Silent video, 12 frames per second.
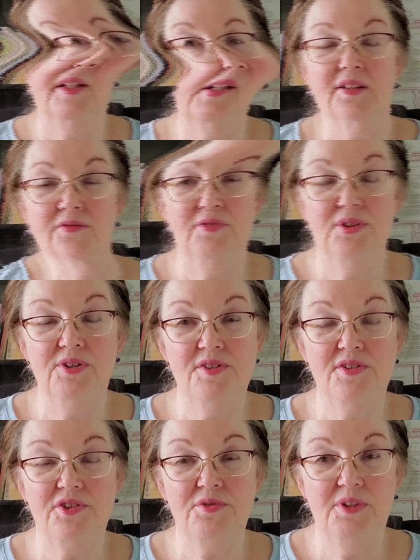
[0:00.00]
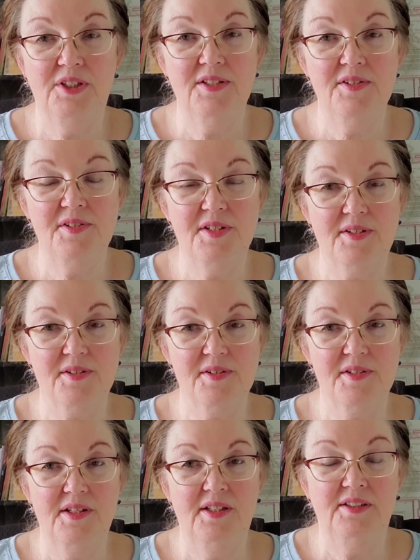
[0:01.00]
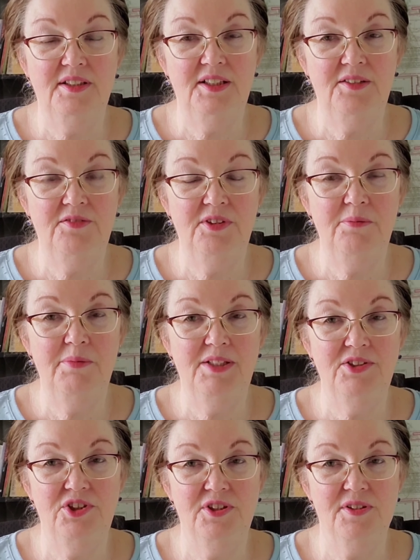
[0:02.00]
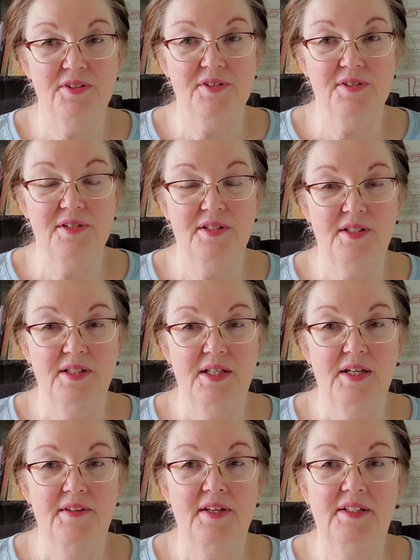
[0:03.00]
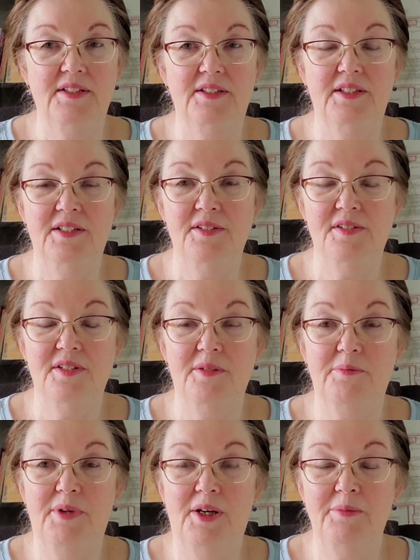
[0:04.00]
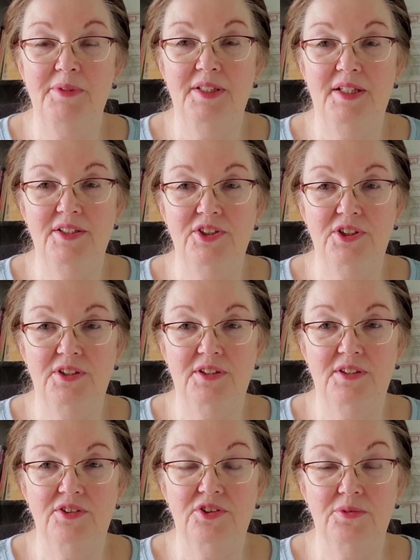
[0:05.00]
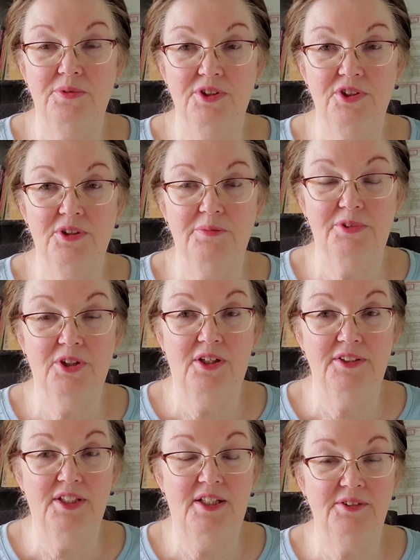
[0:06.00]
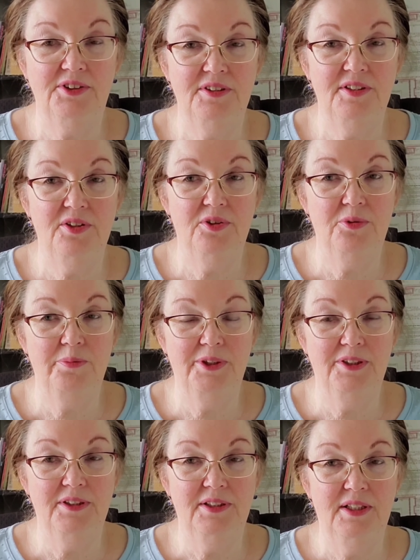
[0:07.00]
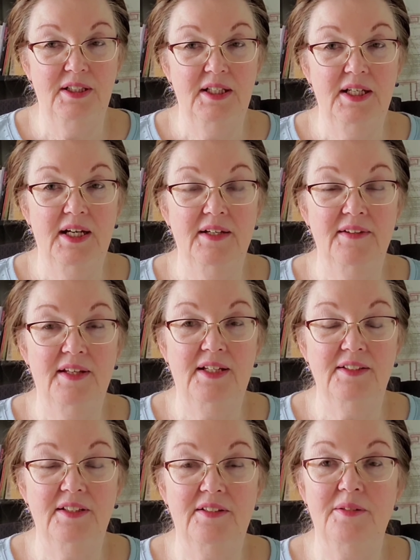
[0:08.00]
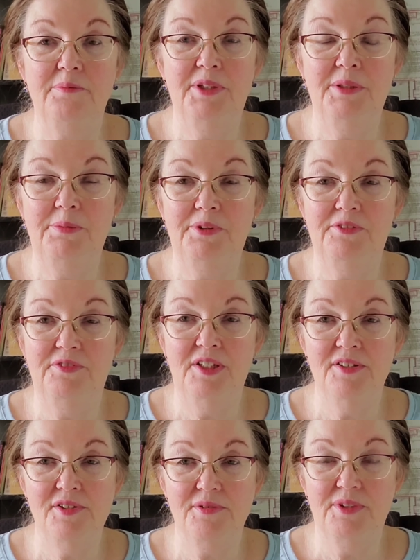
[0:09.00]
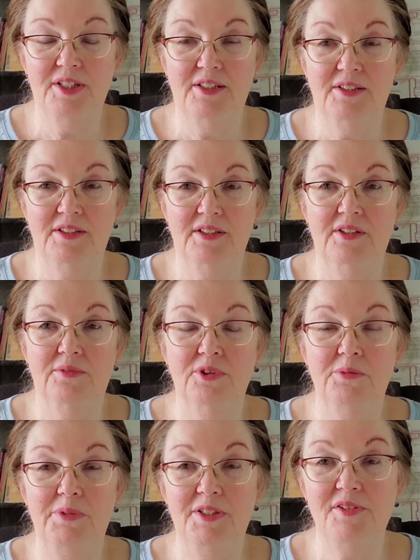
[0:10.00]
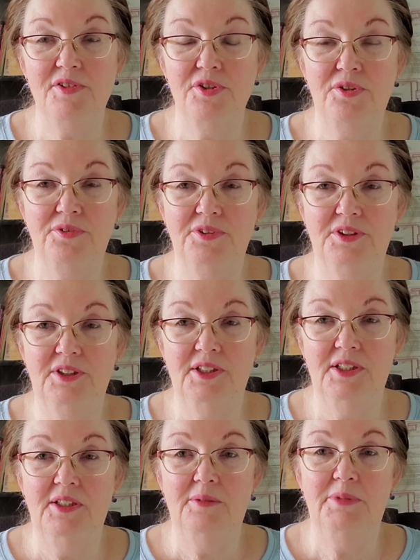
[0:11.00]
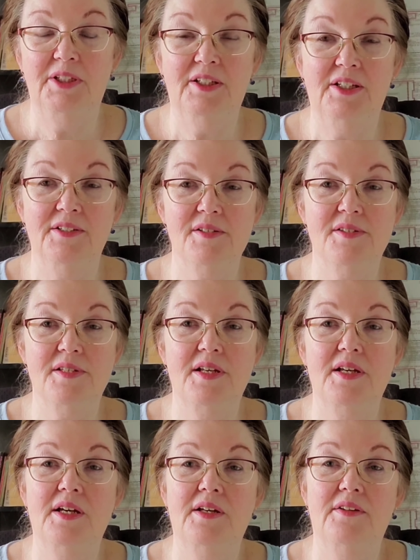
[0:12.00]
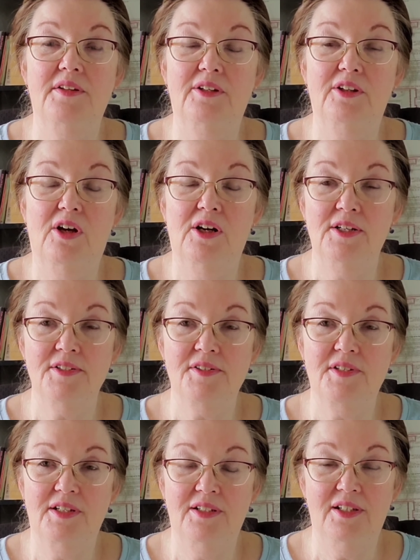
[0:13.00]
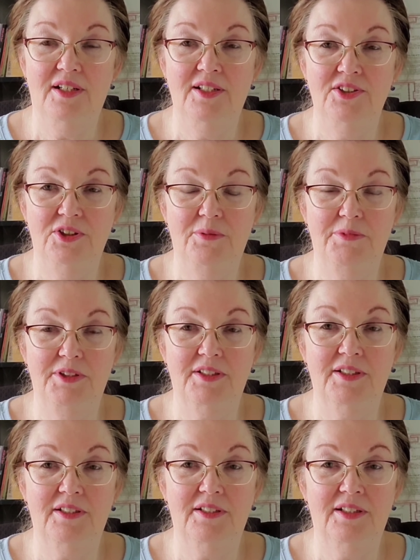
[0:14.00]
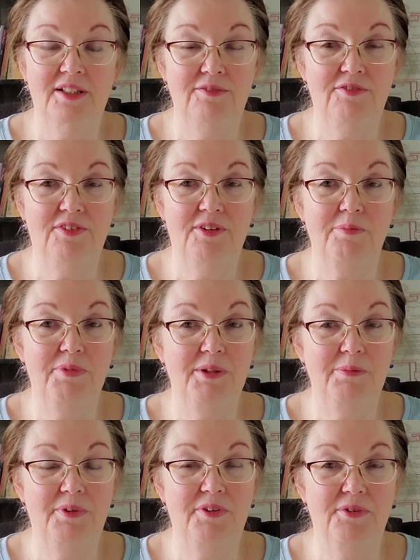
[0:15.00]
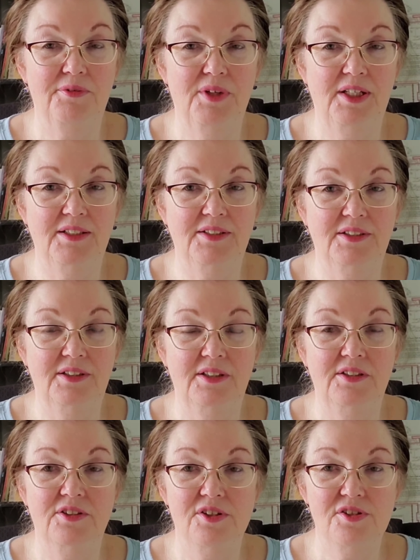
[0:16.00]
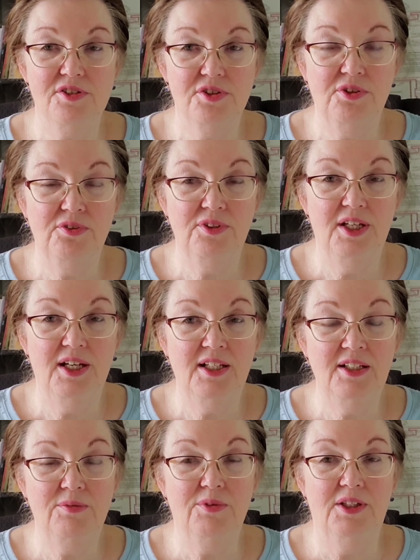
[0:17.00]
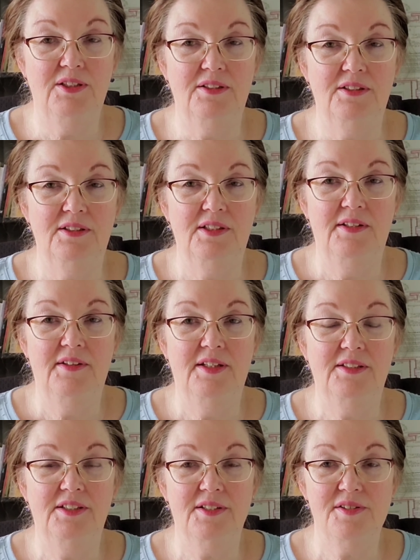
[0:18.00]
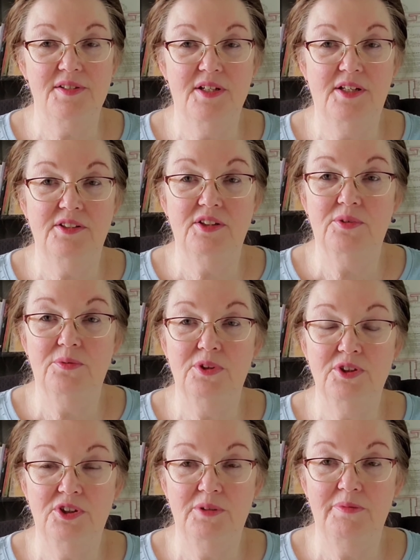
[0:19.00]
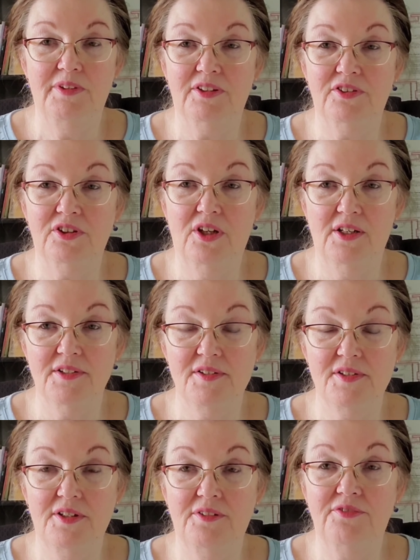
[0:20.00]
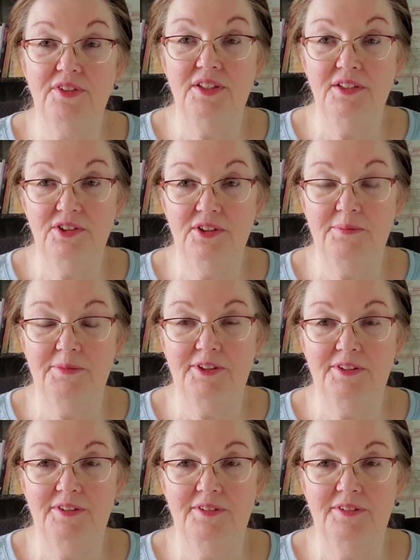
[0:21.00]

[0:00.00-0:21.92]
In verse 26, it even mentions that it is an abomination to worship God out in the open, and that the people of Israel would be stoned because the laws in Egypt give the people the right to stone anyone that does not worship the gods of Egypt.